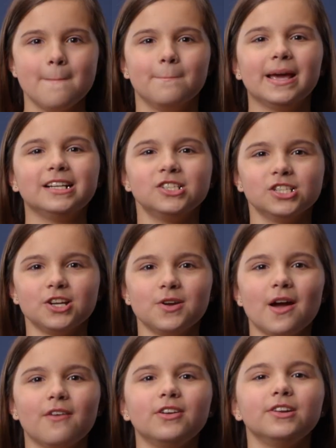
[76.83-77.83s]
Make sure you
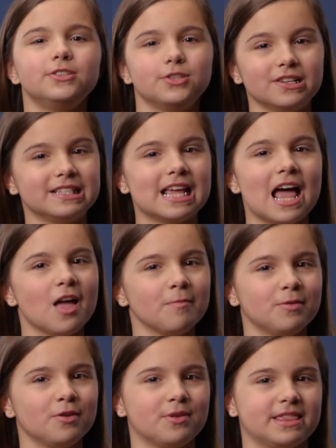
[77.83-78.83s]
have an adult to
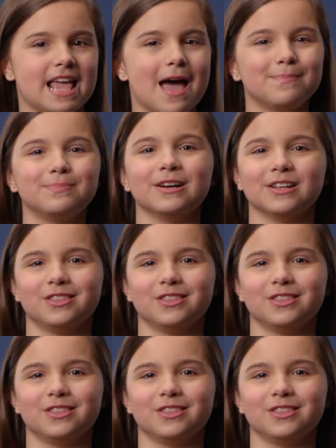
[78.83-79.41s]
help you with that part,